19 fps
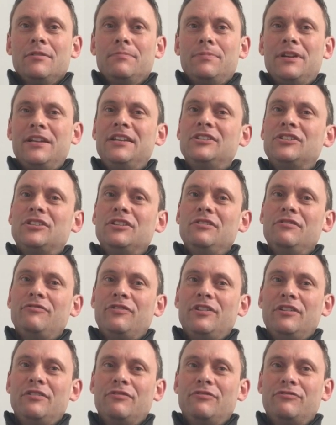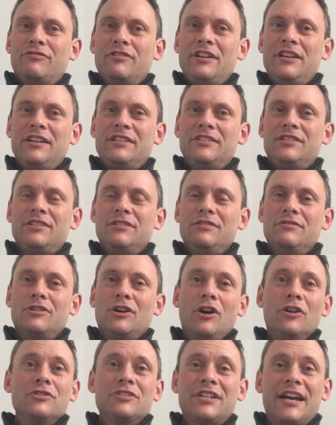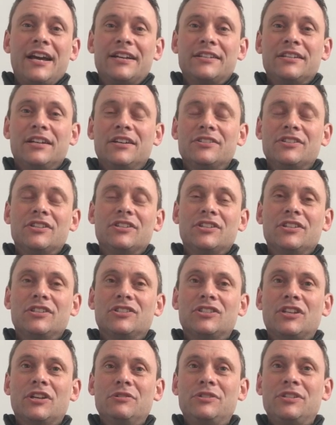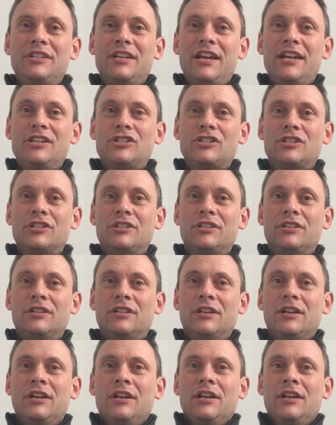Please do feel free to contact us as an association